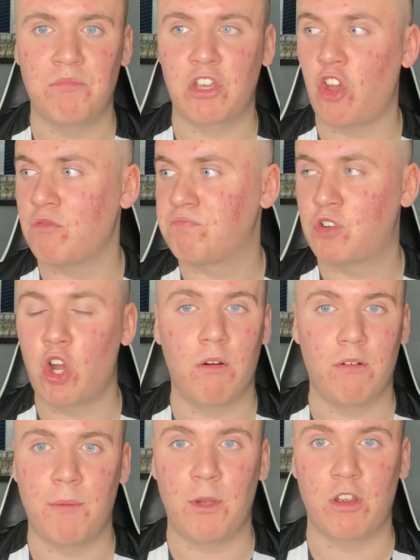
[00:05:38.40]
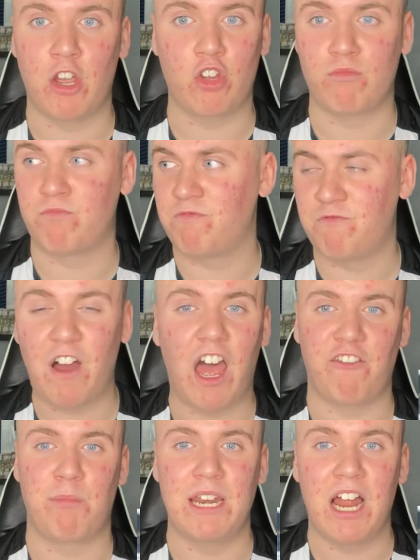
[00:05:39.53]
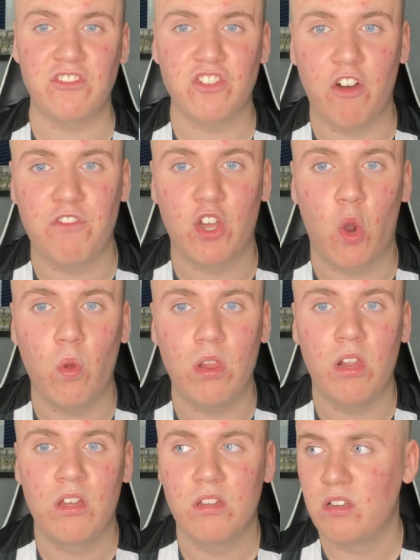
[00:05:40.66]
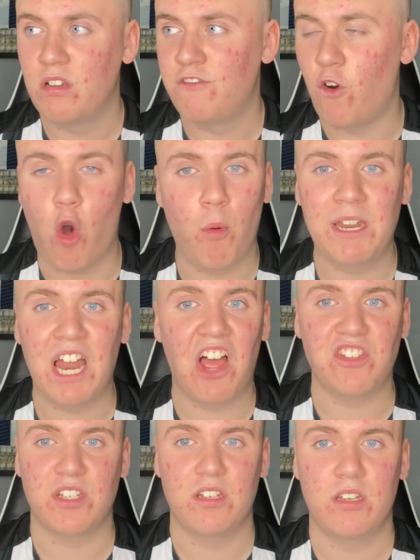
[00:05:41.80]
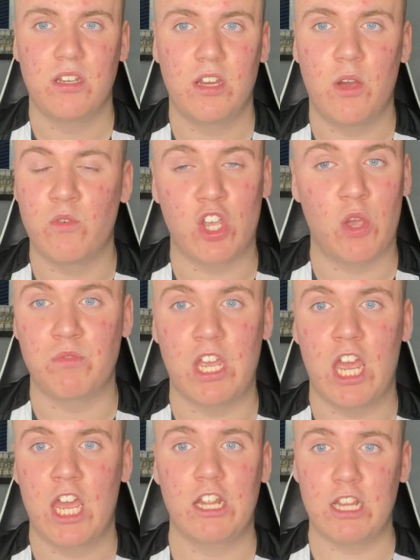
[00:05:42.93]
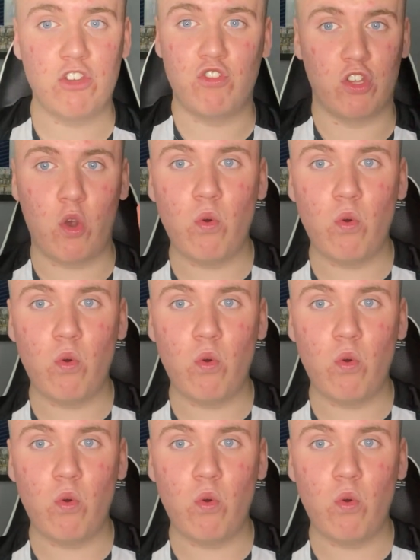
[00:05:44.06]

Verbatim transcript: a good about a good five meters off the goal, four meters. It was, it was literally the